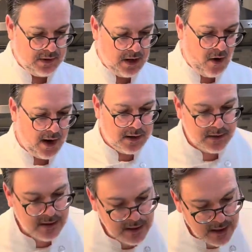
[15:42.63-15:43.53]
All right,
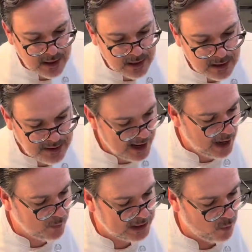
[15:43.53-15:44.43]

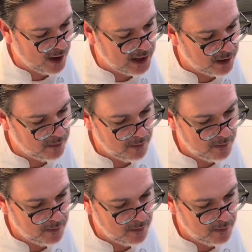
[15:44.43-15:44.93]
now we can weigh it.